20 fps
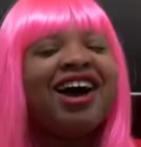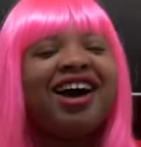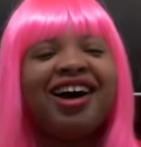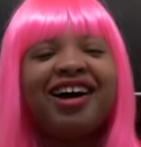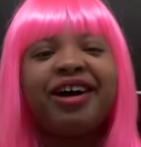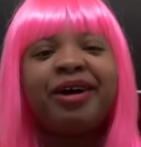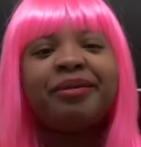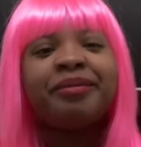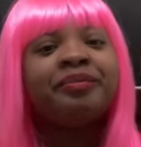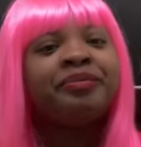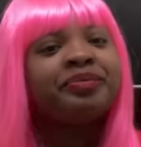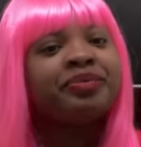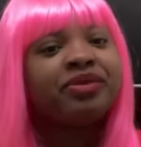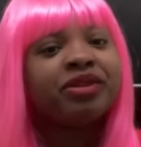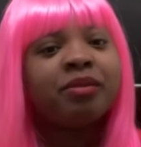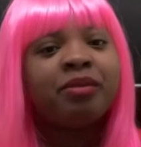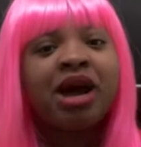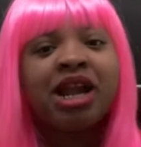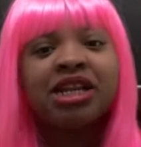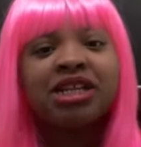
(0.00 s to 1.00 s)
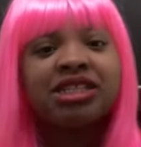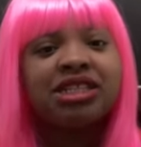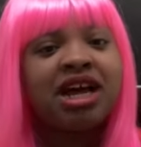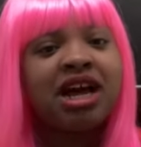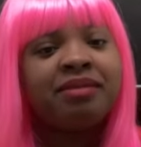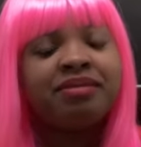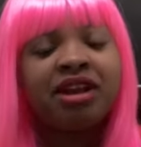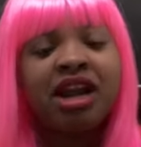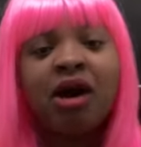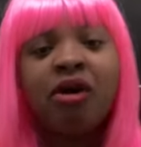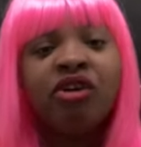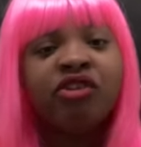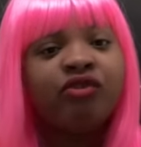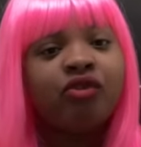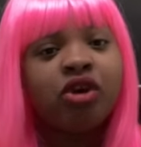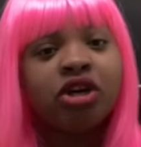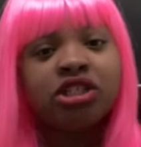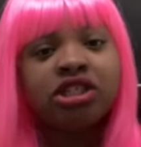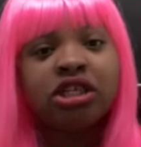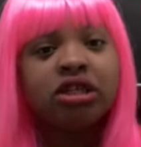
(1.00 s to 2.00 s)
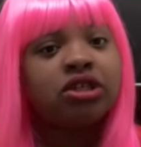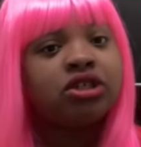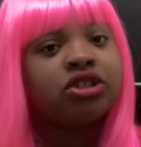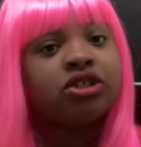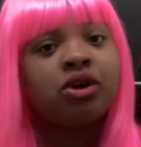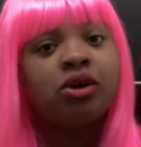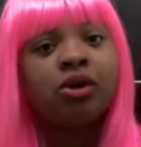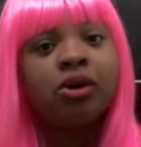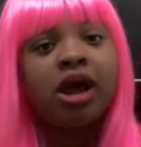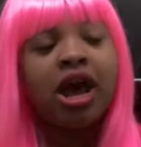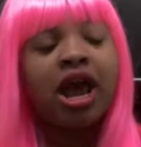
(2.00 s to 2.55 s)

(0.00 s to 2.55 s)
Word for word: um, by the time that I was 14 years old,